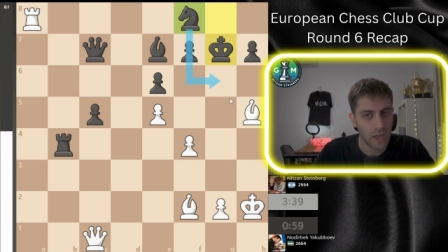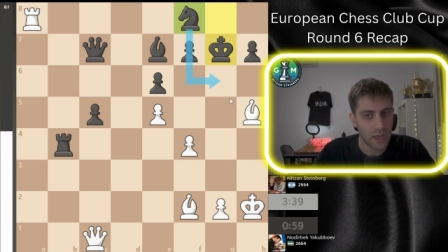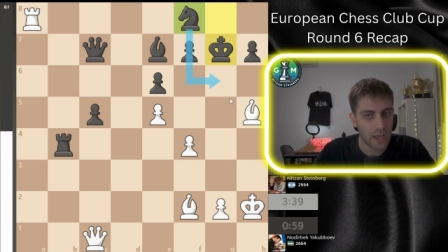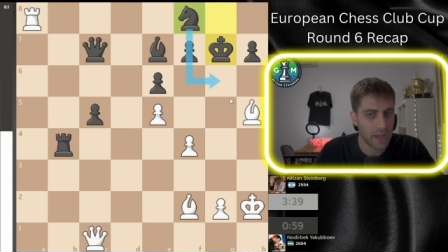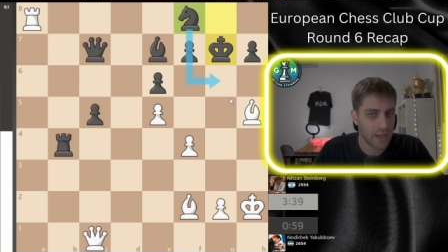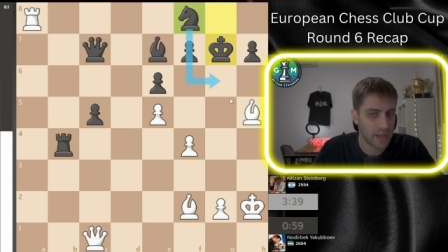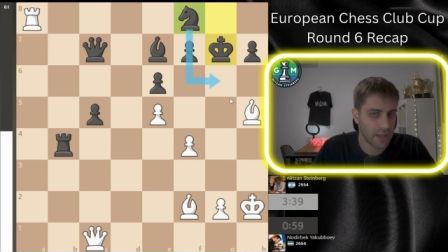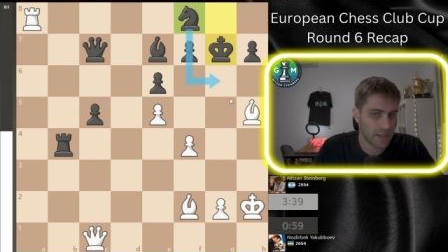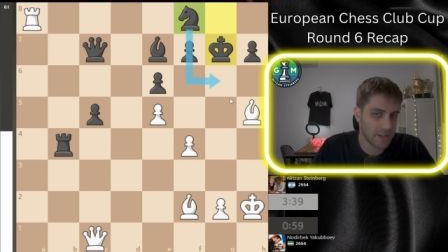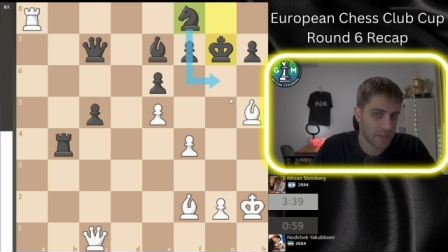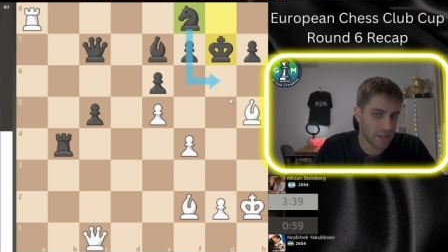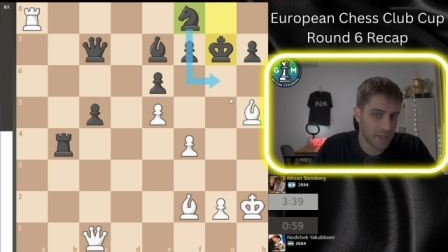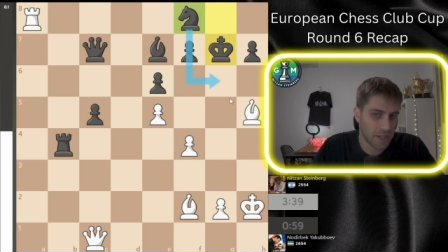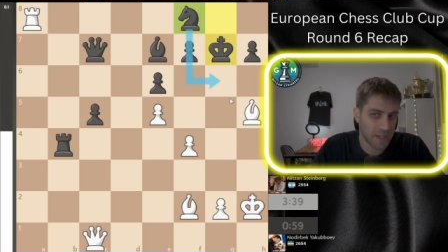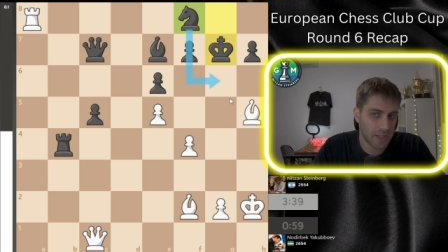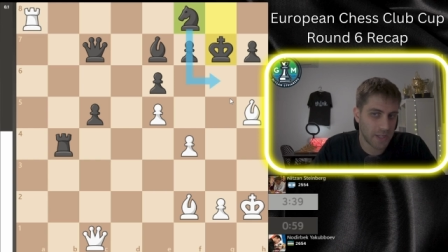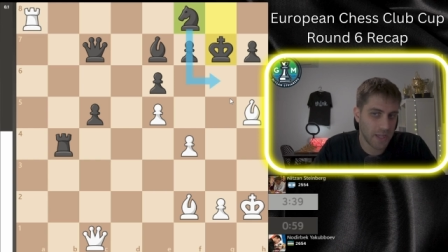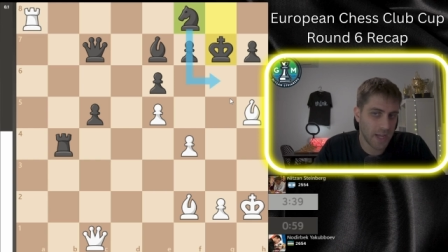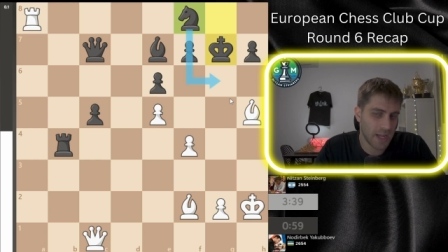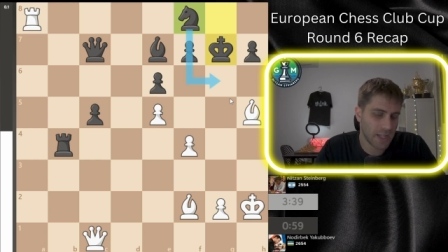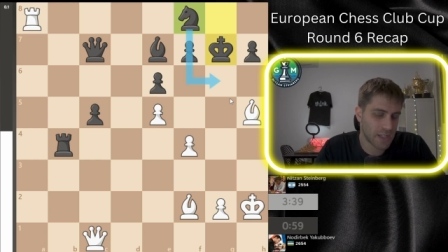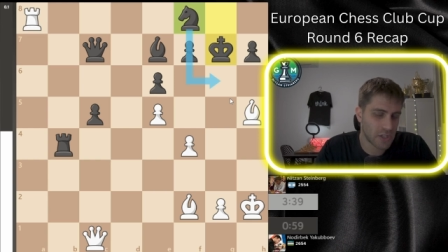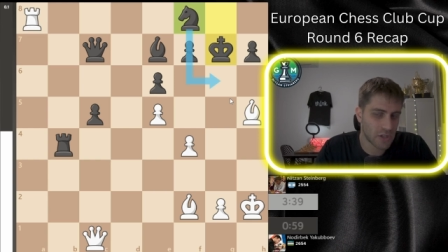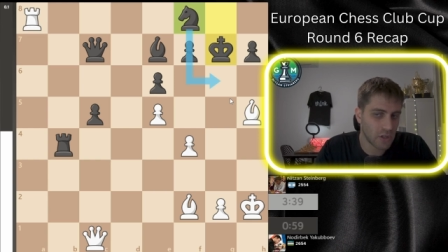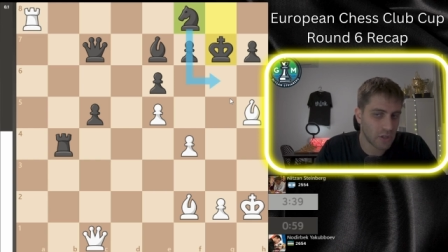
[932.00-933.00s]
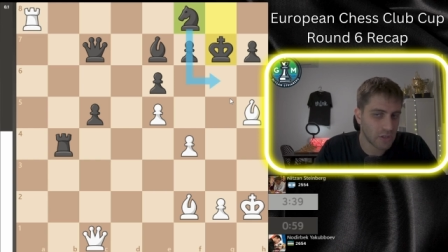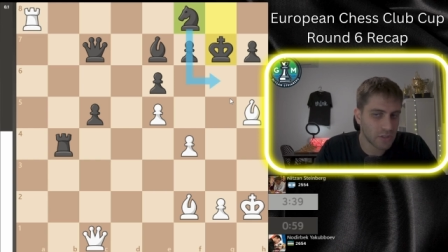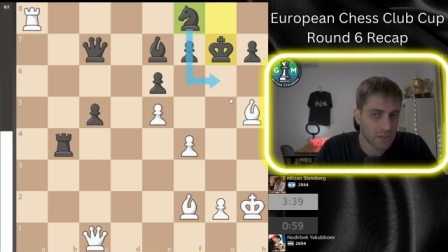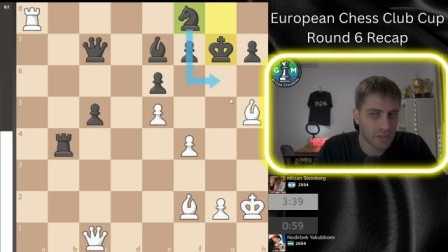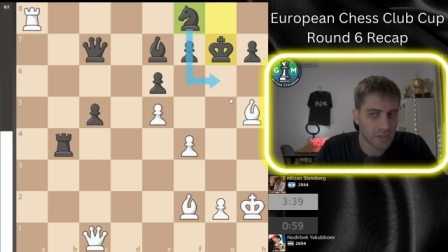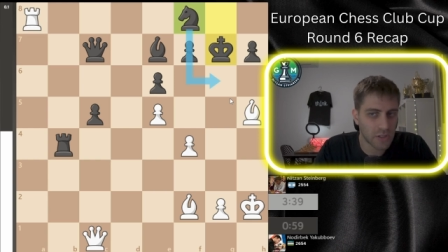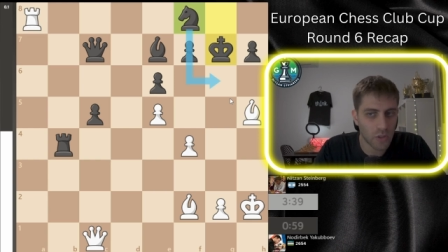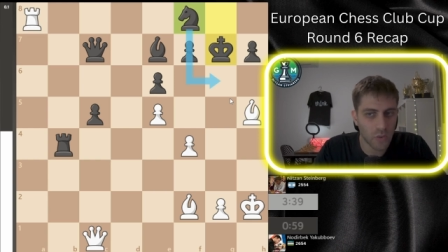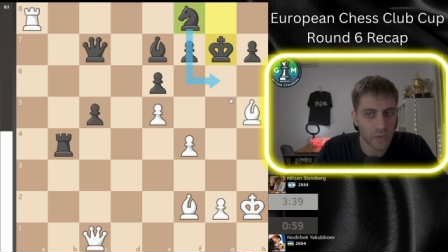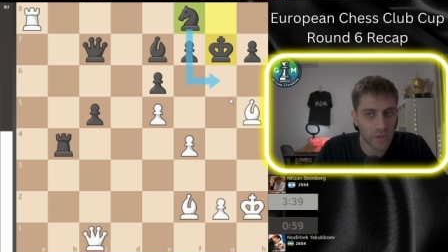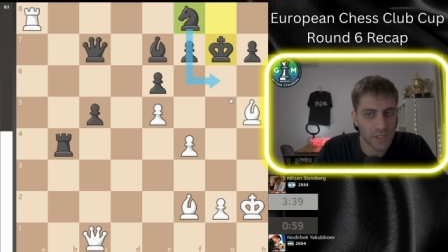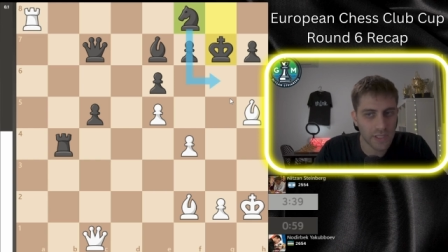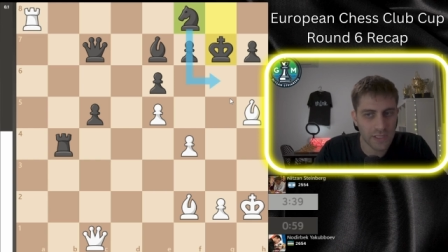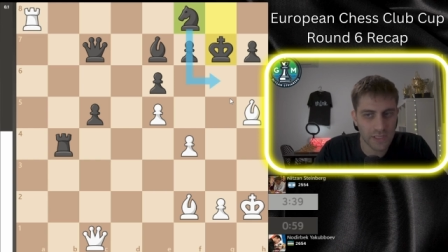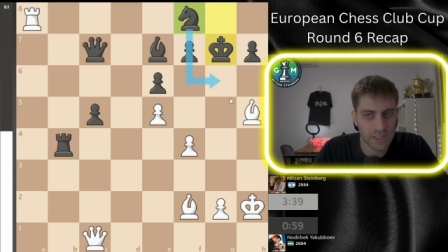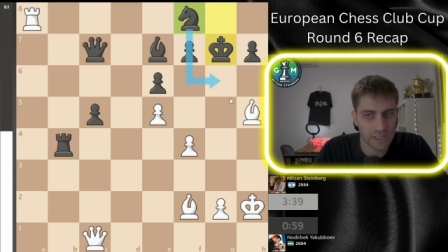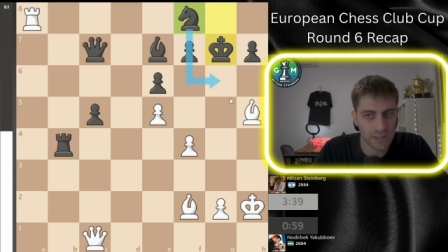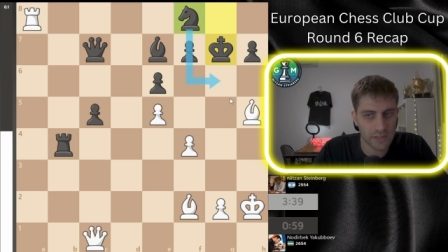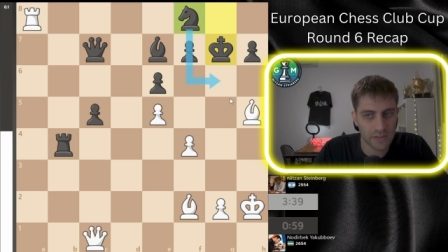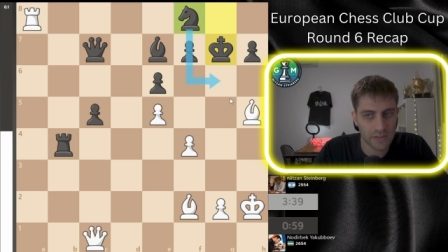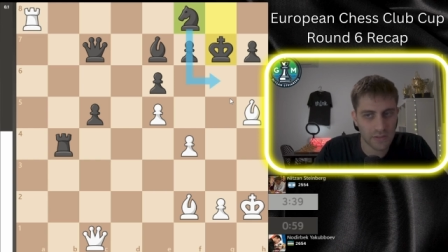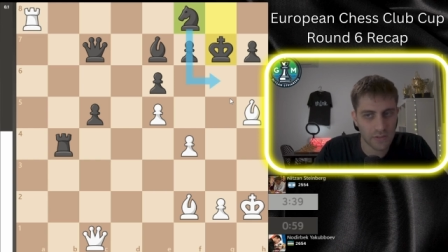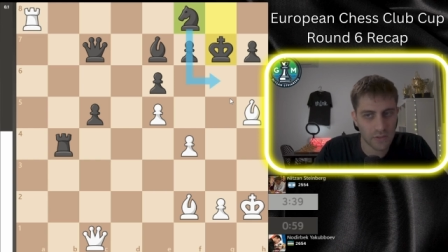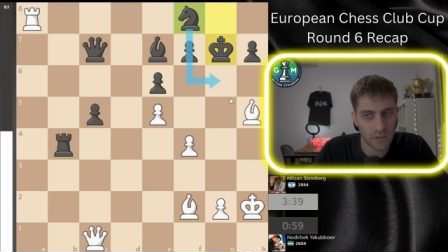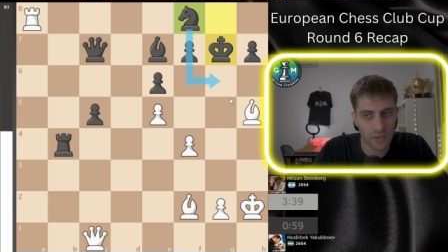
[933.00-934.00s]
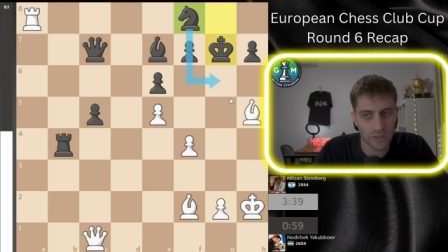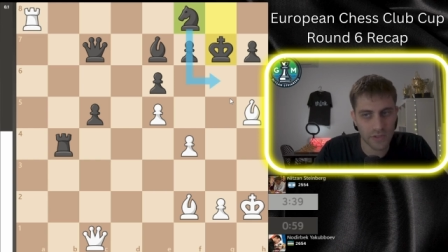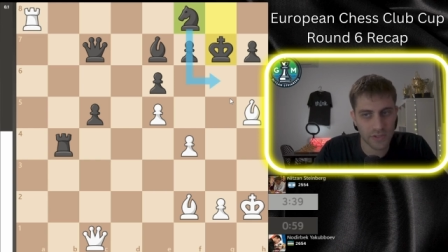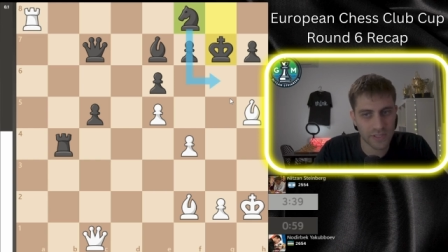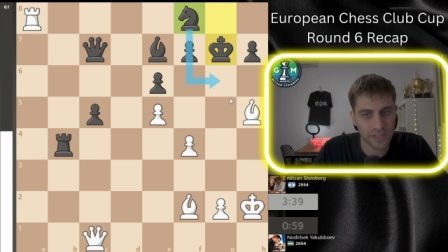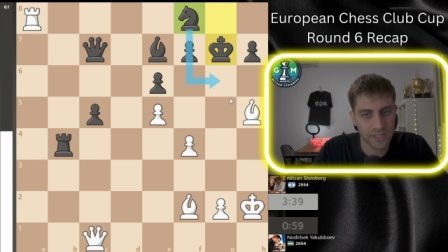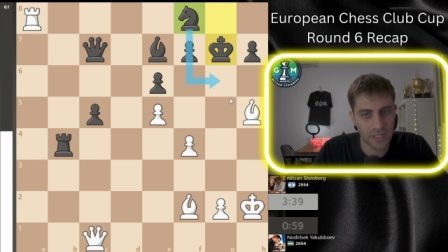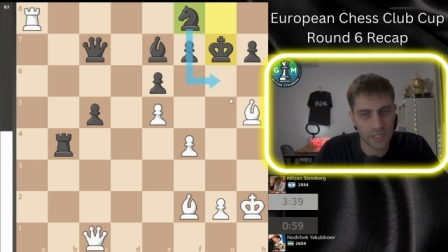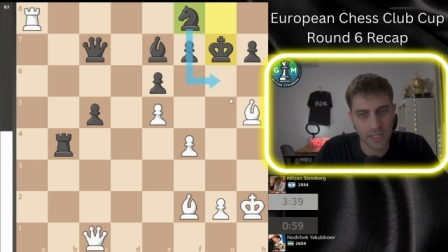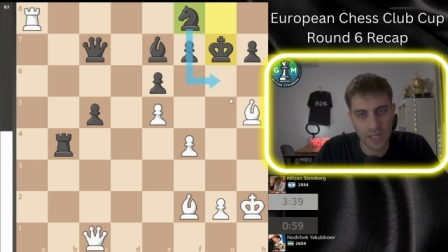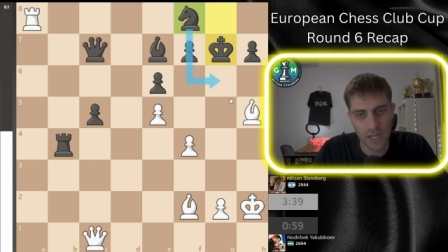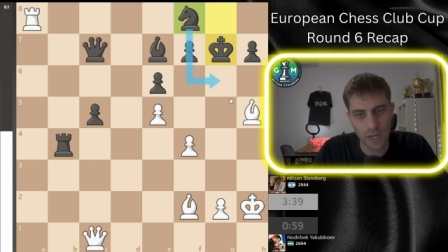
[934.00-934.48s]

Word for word: and uh, yeah it's not so easy to understand